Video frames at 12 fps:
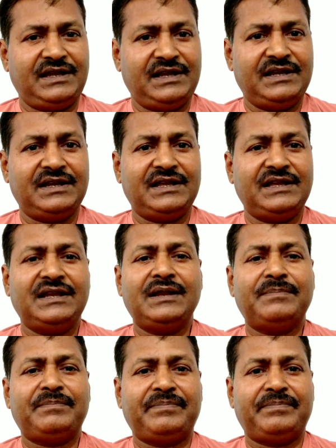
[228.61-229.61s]
in
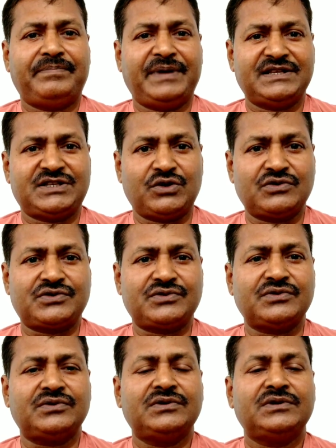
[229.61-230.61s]
Il
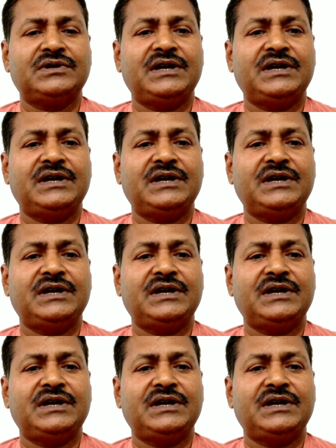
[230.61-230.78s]
Penseroso,